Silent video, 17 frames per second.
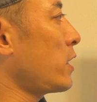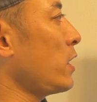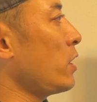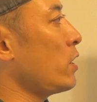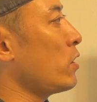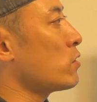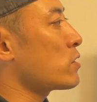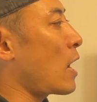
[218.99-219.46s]
key
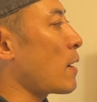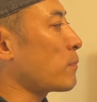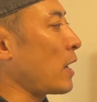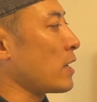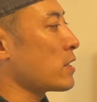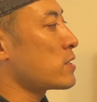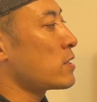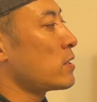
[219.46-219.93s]
news
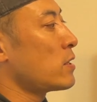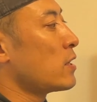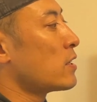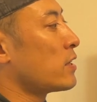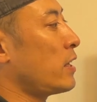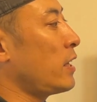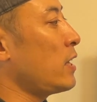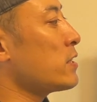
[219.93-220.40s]
updates.
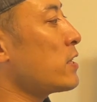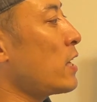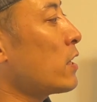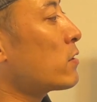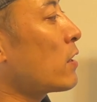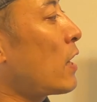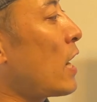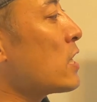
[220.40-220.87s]

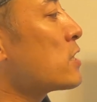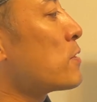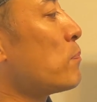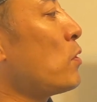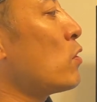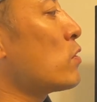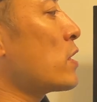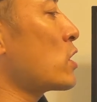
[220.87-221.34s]

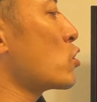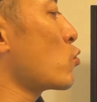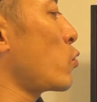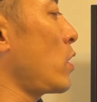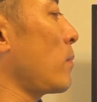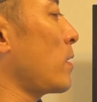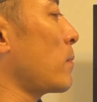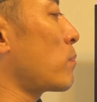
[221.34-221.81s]
Decentralized music
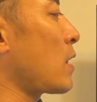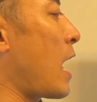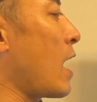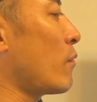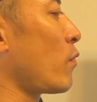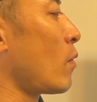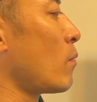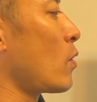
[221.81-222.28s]
streaming
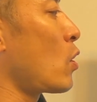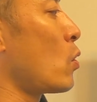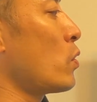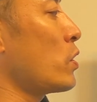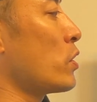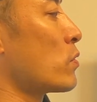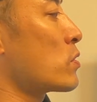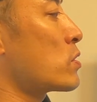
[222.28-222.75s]
platform
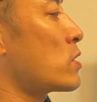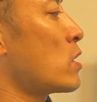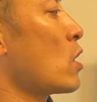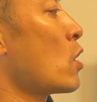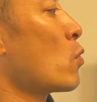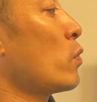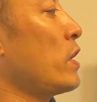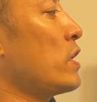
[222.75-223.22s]

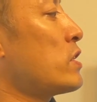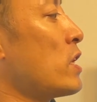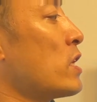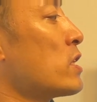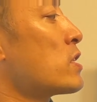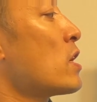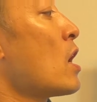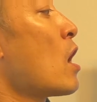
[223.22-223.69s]
Audius
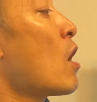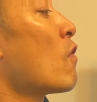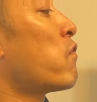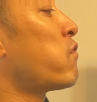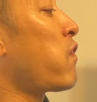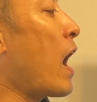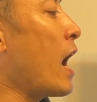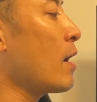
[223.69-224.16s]
reaches
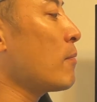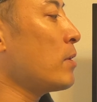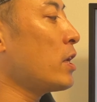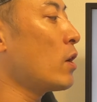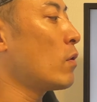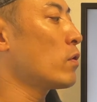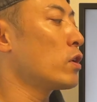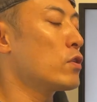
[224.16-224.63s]
5
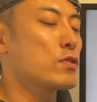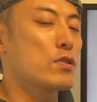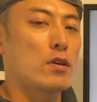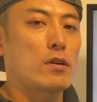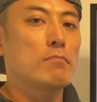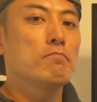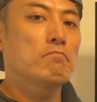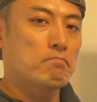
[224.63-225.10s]
million
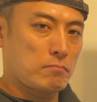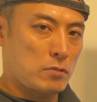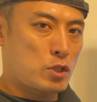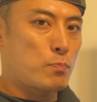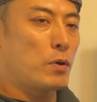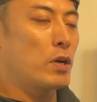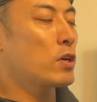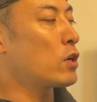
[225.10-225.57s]
users.
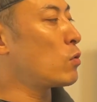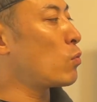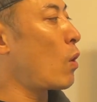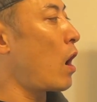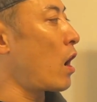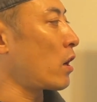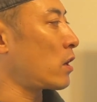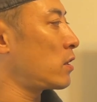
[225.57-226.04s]
It's pretty good
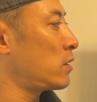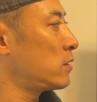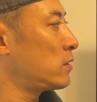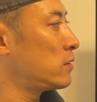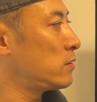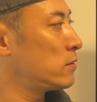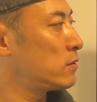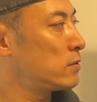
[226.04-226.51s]
work.
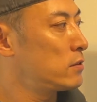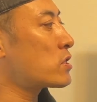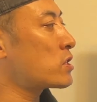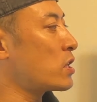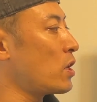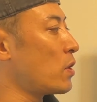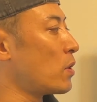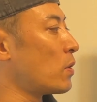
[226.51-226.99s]

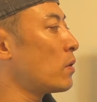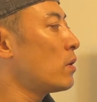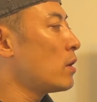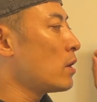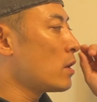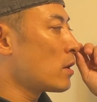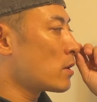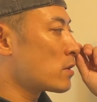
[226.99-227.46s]

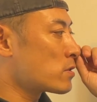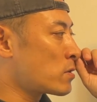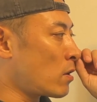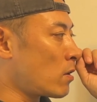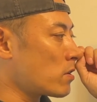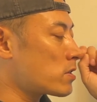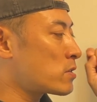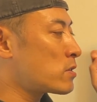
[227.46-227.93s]
Still,
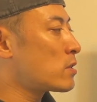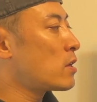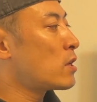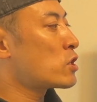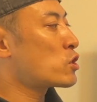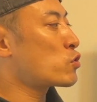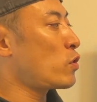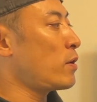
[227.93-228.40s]
those
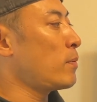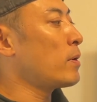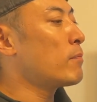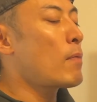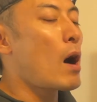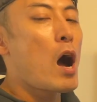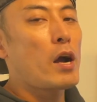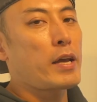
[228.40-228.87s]

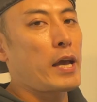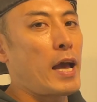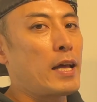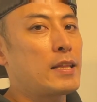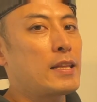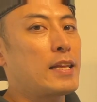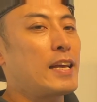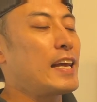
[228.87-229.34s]
streaming
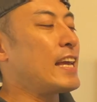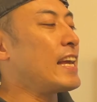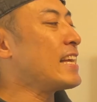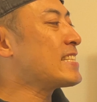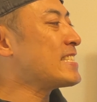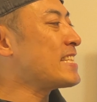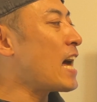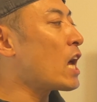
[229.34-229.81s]
market
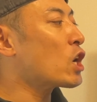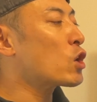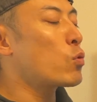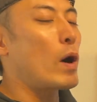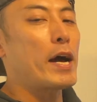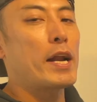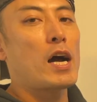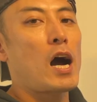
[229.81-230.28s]
is not
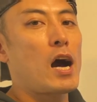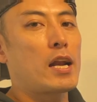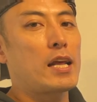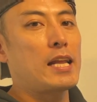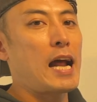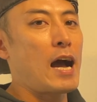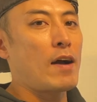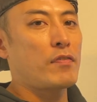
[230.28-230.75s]
quite hot
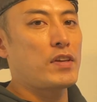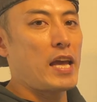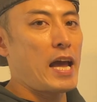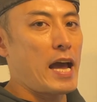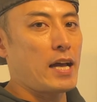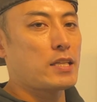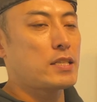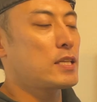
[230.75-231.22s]
enough
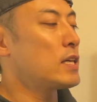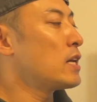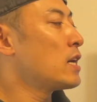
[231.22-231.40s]
yet.